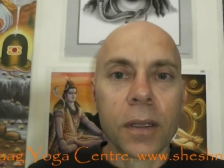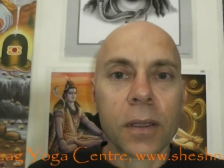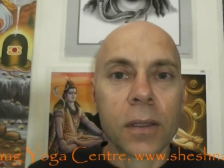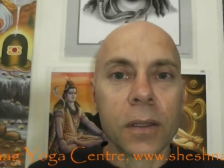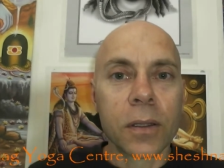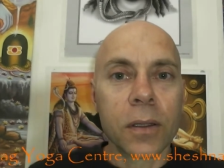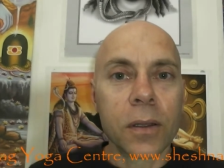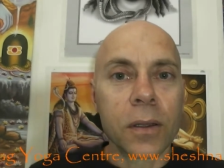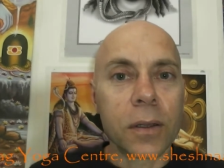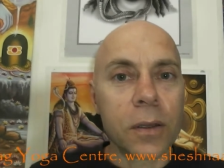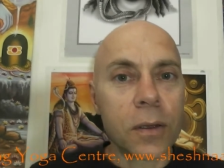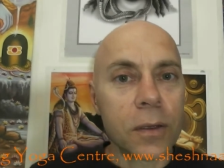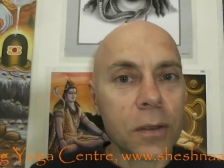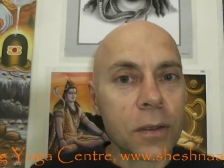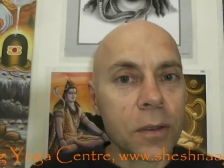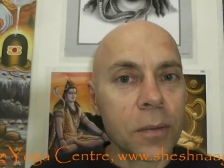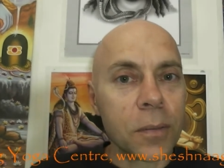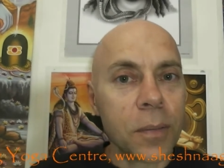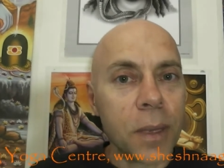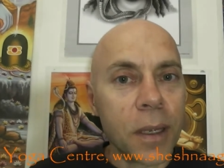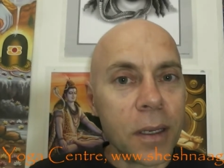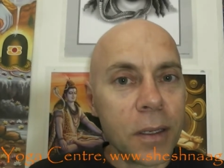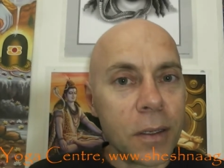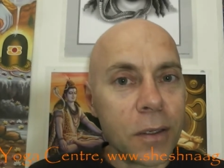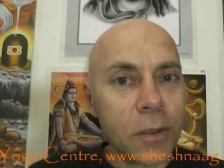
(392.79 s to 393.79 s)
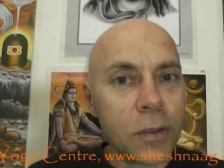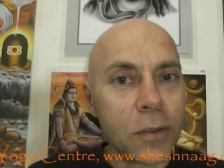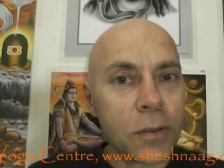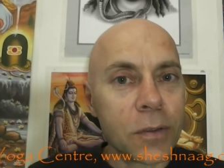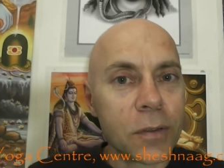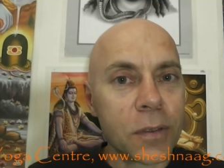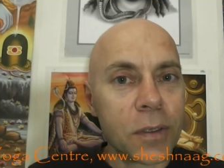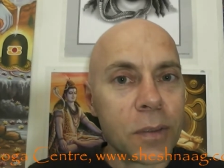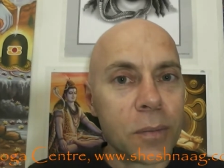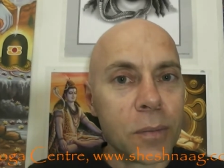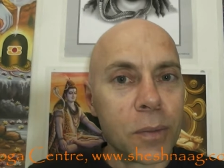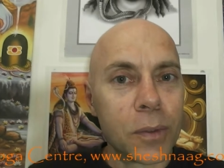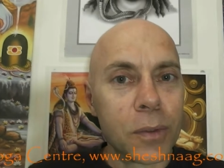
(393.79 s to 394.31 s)
like on the medical
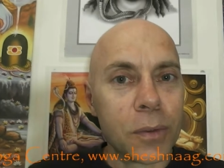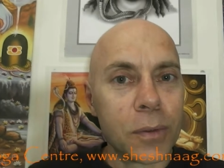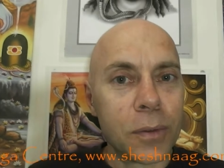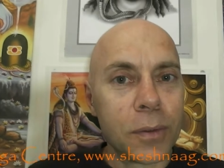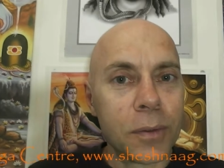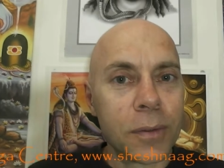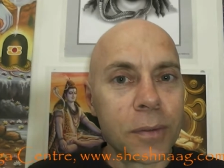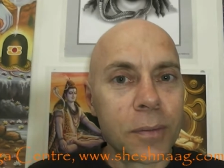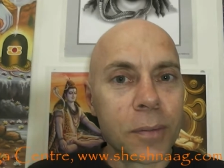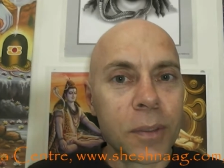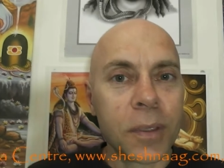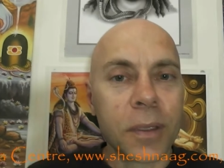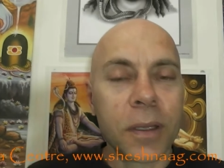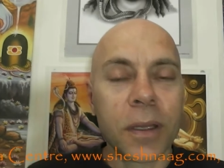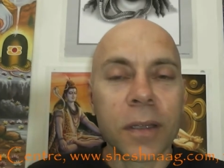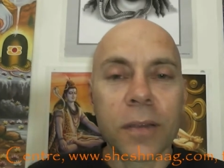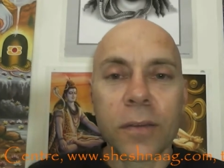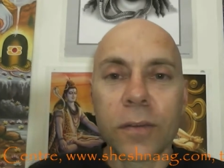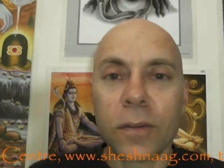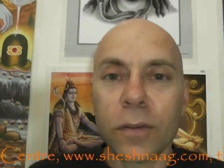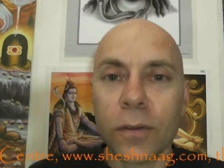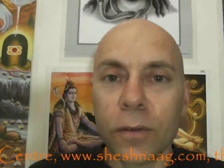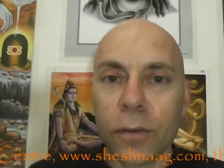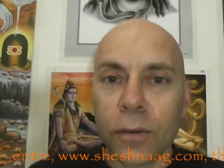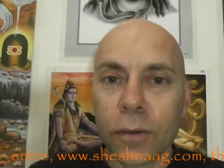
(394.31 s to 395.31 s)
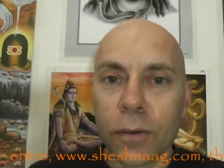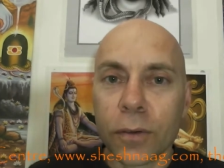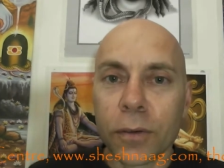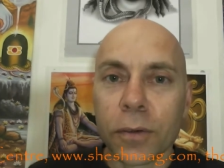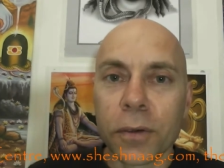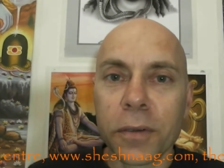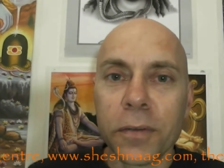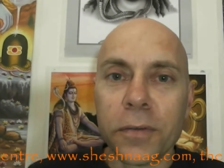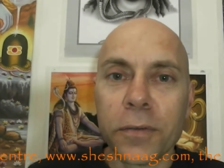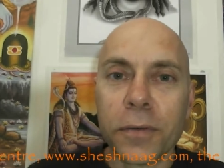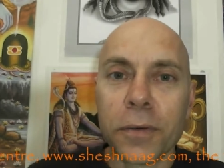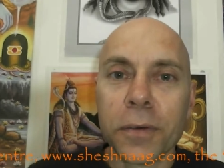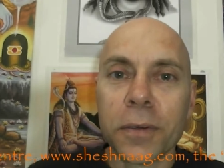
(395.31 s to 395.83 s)
symbol. But that's a
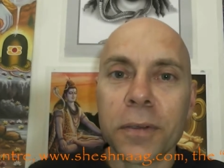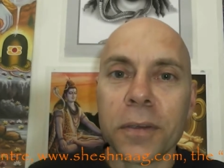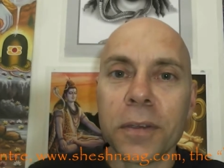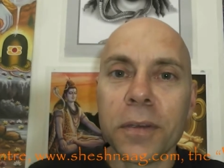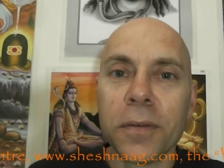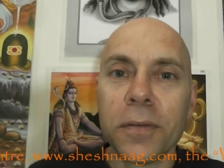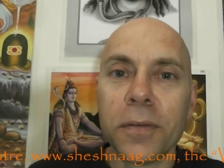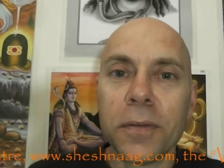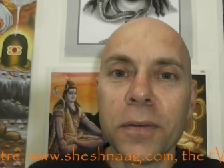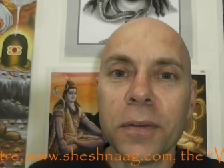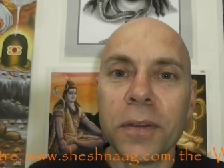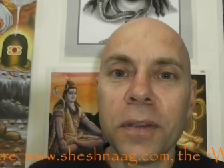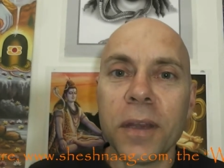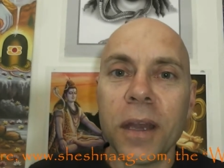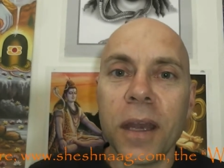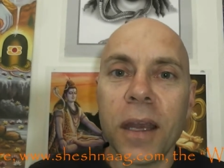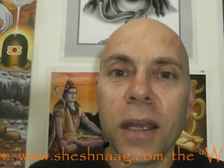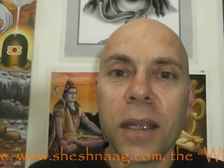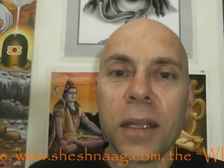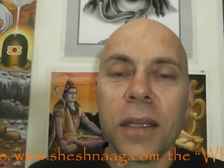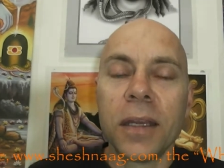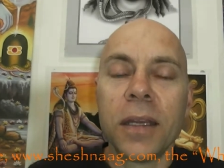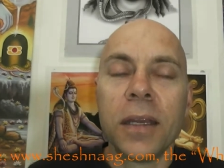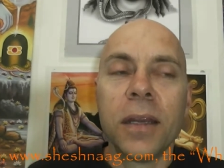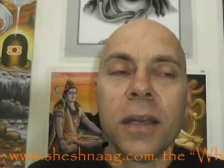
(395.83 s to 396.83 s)
story for a different day.